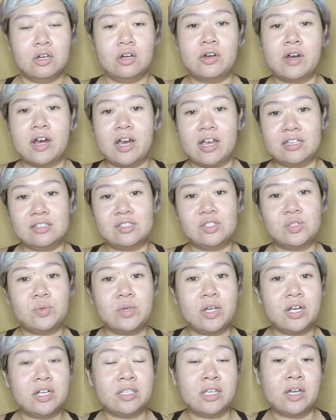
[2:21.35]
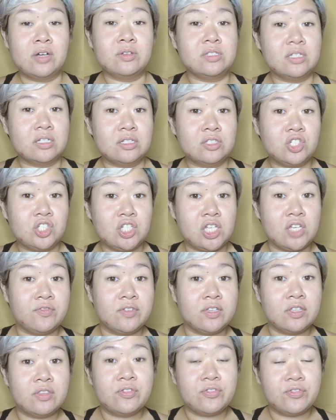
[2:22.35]
Alright, so we are now done
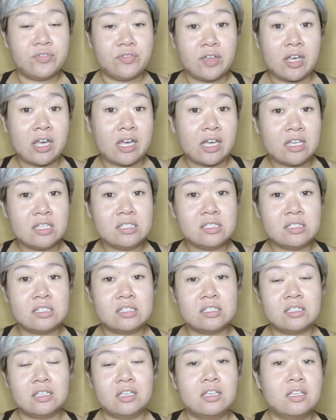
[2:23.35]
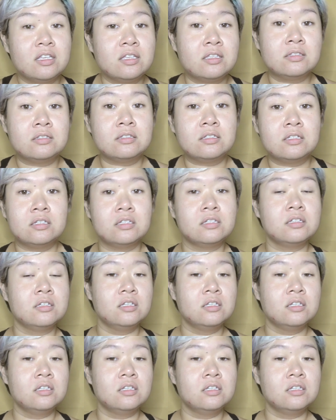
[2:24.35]
shaving the face, and